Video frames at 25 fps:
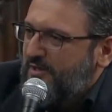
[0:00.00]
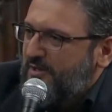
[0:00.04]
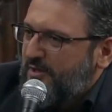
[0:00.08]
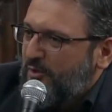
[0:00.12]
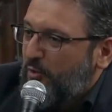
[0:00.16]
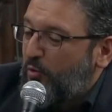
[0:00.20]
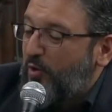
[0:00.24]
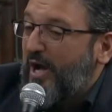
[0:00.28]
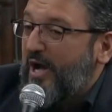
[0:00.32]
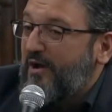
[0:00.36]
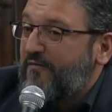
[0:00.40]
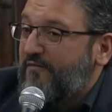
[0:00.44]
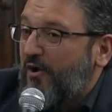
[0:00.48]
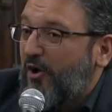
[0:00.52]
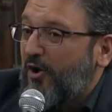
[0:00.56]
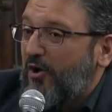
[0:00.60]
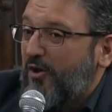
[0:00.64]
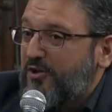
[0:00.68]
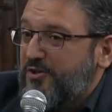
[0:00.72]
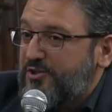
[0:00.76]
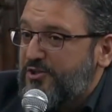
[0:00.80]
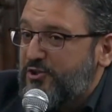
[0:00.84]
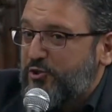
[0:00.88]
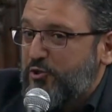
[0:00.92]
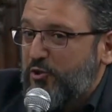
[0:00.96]
who have
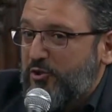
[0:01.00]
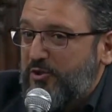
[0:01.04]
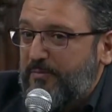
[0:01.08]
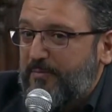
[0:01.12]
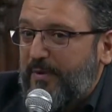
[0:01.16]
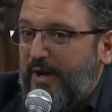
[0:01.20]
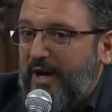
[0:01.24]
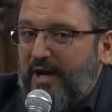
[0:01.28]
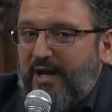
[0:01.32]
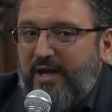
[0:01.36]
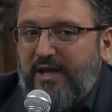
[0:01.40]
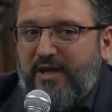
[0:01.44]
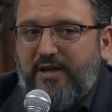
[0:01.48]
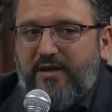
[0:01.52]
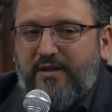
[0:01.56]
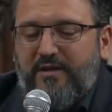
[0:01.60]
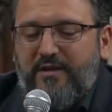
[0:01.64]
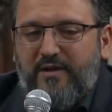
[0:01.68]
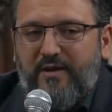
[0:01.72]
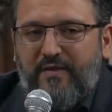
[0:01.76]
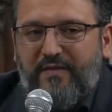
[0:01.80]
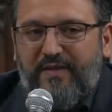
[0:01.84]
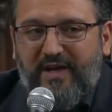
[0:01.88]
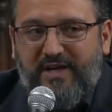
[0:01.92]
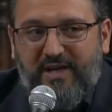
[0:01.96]
all stood by
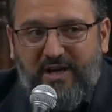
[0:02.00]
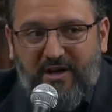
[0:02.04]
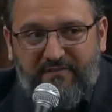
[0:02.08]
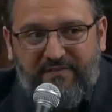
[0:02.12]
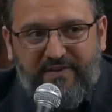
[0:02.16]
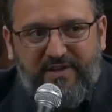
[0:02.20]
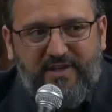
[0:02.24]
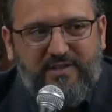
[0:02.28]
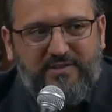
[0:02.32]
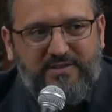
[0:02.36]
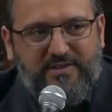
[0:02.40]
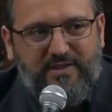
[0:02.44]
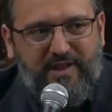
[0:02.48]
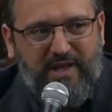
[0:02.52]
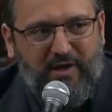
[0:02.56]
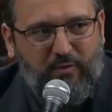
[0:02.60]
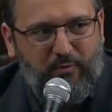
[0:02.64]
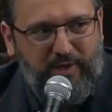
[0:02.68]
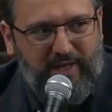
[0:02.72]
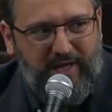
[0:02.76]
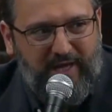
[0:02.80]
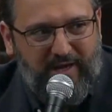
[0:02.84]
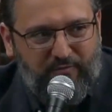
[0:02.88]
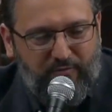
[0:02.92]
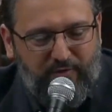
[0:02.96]
the covenant that
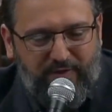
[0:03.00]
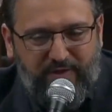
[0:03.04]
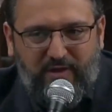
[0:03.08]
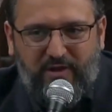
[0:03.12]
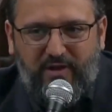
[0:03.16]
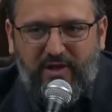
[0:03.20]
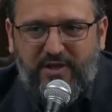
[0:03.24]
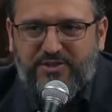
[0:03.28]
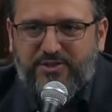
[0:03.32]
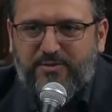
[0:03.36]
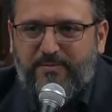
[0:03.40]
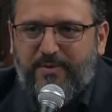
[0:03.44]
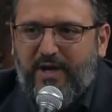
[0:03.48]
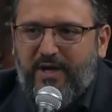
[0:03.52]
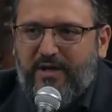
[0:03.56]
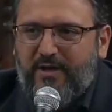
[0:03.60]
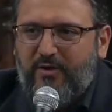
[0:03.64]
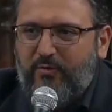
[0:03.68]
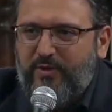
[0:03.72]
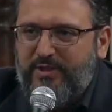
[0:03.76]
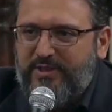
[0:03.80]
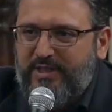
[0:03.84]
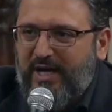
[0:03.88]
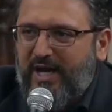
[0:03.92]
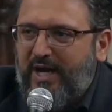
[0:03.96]
we have with Allah
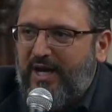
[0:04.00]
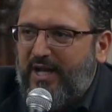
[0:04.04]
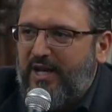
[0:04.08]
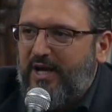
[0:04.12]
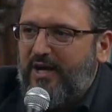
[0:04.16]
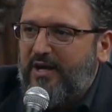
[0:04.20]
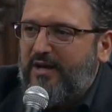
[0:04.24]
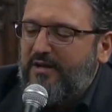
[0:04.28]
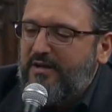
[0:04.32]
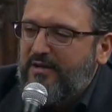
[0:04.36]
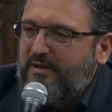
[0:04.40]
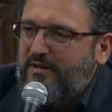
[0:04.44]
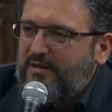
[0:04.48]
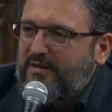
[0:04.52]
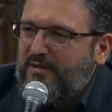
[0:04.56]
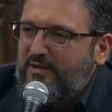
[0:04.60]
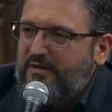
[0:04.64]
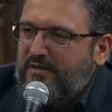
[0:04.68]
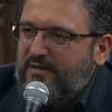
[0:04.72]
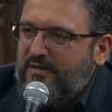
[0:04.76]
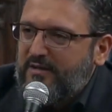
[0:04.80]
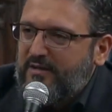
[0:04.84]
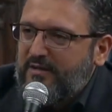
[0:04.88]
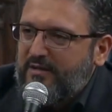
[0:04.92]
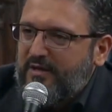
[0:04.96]
subhanahu wa ta'ala.
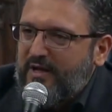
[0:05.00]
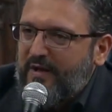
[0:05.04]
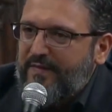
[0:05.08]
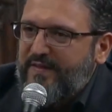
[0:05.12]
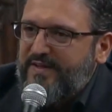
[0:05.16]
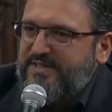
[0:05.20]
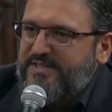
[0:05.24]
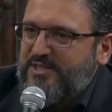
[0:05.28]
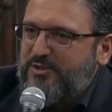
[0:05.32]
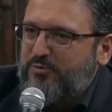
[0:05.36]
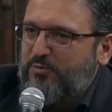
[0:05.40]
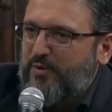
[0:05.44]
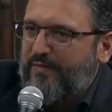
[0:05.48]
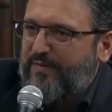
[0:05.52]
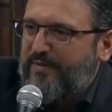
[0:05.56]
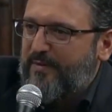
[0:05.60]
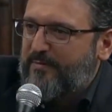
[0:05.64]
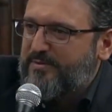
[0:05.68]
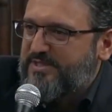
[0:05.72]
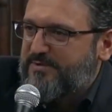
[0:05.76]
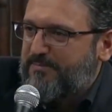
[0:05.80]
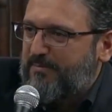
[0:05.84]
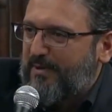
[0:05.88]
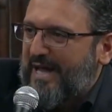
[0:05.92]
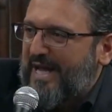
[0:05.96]
And this is what
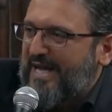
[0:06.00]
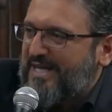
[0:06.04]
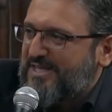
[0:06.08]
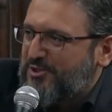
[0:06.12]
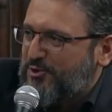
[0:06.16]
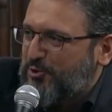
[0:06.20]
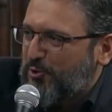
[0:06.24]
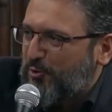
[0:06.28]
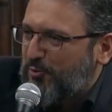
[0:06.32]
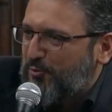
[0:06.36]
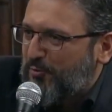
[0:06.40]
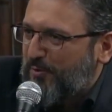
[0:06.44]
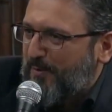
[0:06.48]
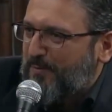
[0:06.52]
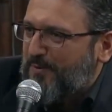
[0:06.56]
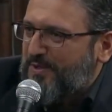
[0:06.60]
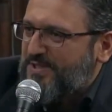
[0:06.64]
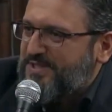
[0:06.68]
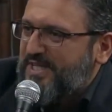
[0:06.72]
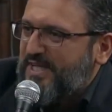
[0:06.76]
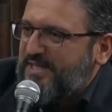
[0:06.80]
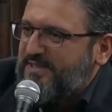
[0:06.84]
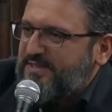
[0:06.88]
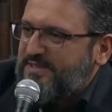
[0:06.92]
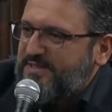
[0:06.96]
this black stone
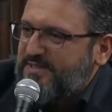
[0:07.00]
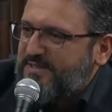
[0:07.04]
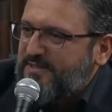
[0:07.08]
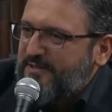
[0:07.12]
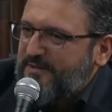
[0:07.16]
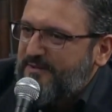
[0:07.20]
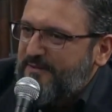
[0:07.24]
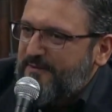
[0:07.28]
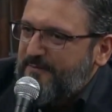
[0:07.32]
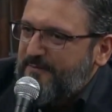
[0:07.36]
represents.